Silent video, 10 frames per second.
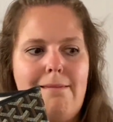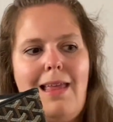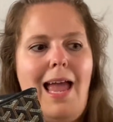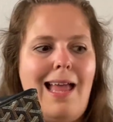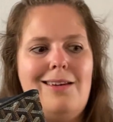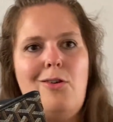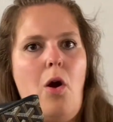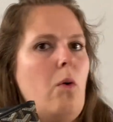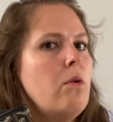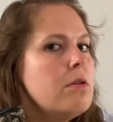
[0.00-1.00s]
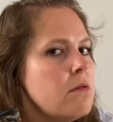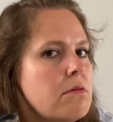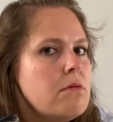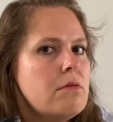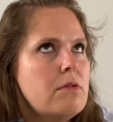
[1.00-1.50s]
and know
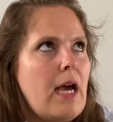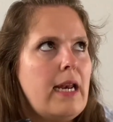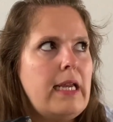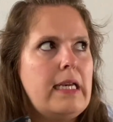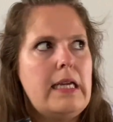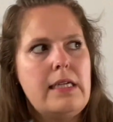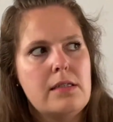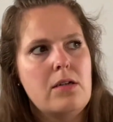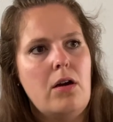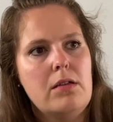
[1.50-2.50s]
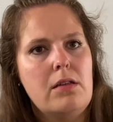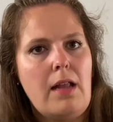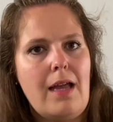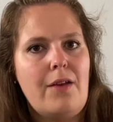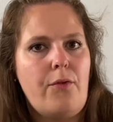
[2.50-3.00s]
that it is not
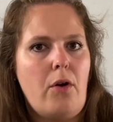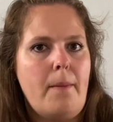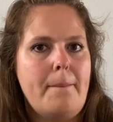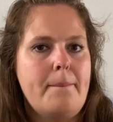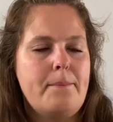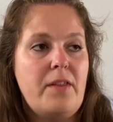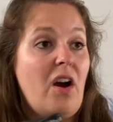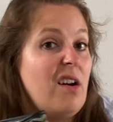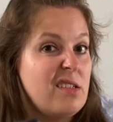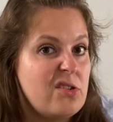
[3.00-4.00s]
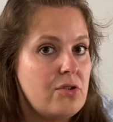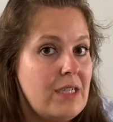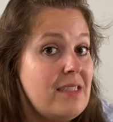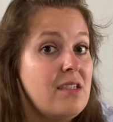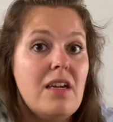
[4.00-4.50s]
like from the high
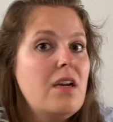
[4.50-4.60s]
street.